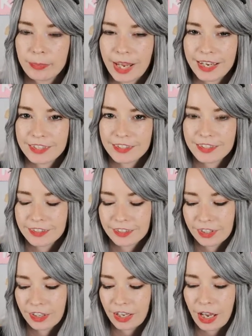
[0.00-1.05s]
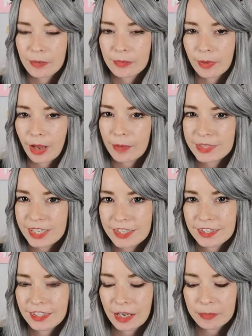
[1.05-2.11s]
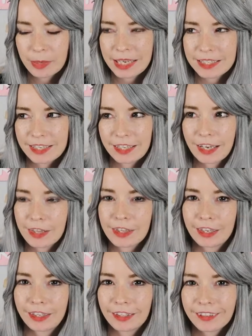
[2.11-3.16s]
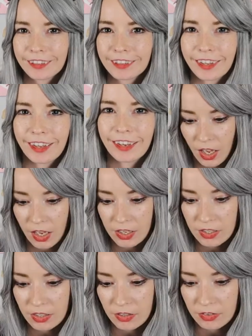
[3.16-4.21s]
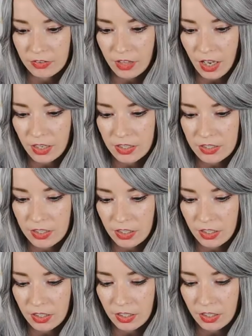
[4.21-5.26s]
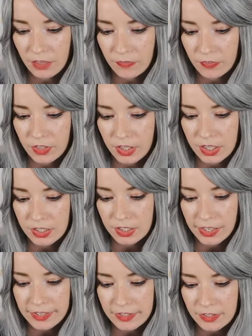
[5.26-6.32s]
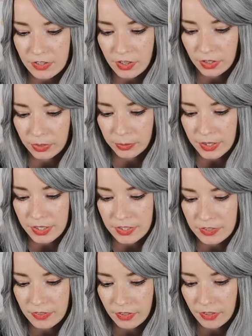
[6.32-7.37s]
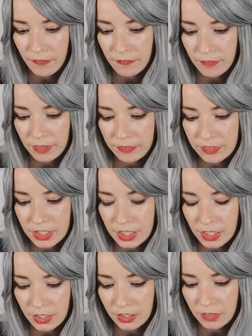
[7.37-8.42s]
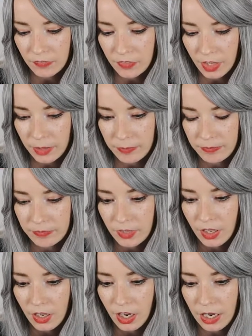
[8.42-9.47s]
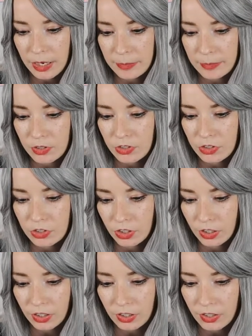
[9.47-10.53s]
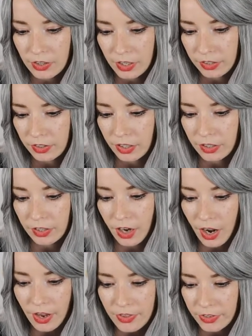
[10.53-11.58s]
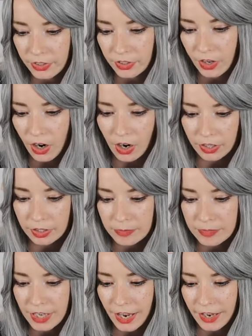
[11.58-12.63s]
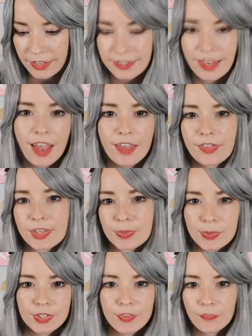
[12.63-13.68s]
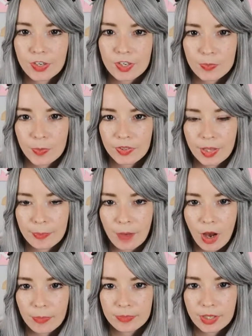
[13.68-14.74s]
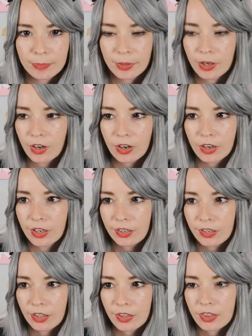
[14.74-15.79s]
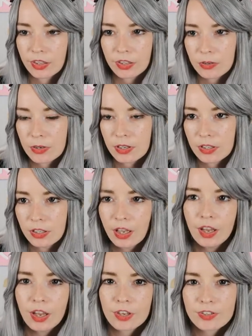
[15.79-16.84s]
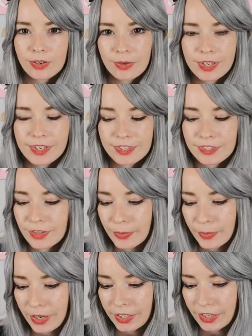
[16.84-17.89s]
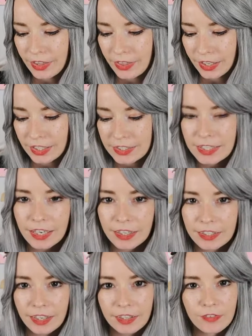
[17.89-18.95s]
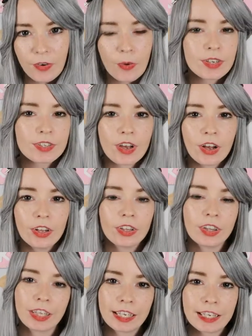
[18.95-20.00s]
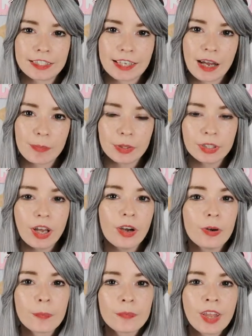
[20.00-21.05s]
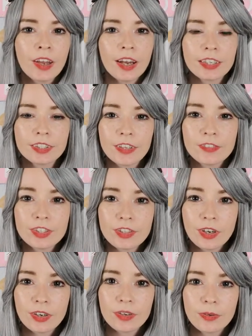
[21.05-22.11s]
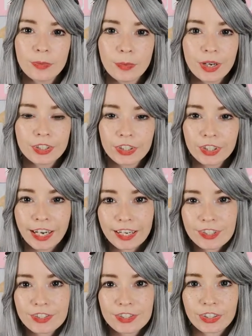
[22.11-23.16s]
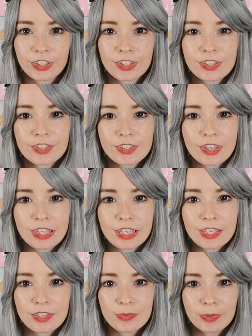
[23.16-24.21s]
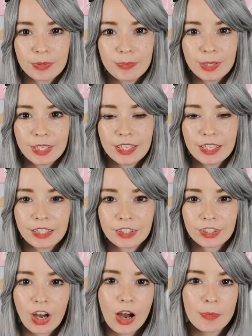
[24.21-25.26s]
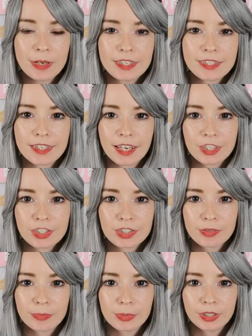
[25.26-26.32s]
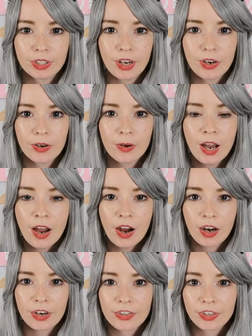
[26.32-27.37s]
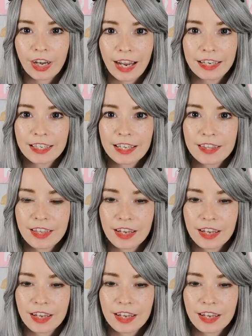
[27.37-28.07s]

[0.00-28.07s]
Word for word: paint. I'm decent at painting, I think. And that is it for this list. There was 15 of them. I'm sure there are other autumn tags. This was the first one that popped up on the Google, so this is the one that I did, and of course I'll link it down below. I'd love to know what your answers to these would be in the comments section below. Are there any